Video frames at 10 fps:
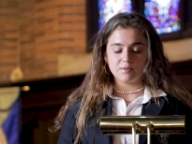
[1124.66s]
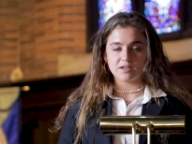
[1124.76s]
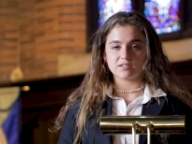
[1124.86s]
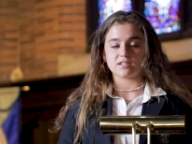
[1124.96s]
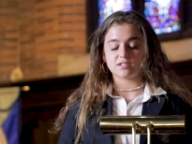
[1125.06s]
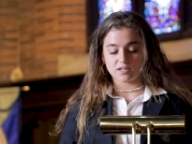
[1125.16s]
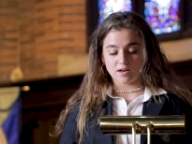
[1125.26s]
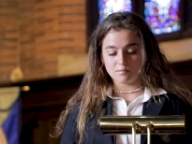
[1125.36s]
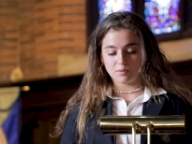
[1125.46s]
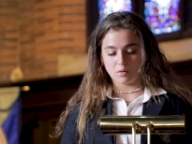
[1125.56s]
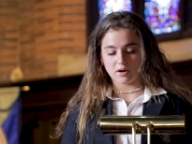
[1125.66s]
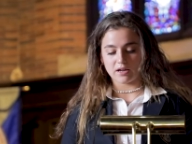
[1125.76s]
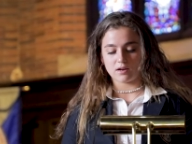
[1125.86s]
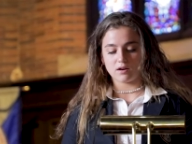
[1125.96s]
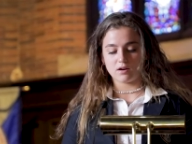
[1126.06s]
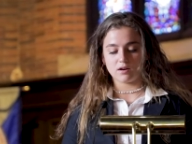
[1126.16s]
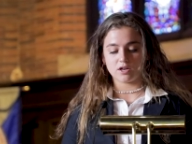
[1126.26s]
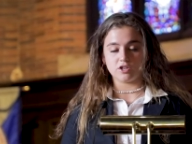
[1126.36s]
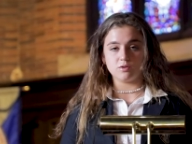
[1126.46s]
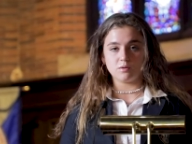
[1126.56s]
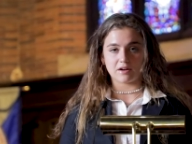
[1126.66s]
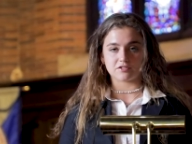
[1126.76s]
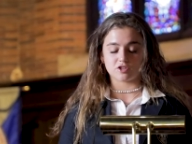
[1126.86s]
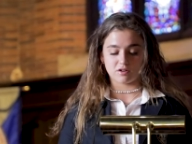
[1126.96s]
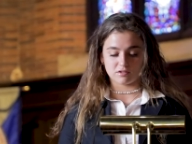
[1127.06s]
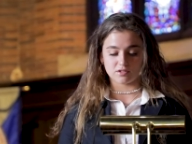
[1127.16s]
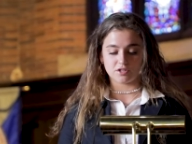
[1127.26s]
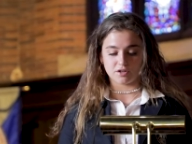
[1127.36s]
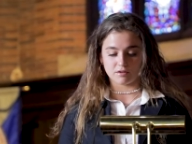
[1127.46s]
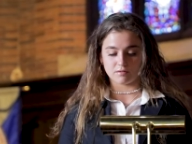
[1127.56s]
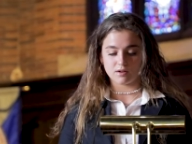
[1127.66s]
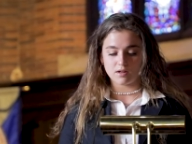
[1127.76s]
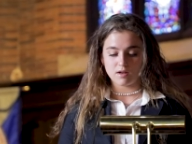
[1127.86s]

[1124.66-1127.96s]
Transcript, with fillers: Because at some point, you have struggled too.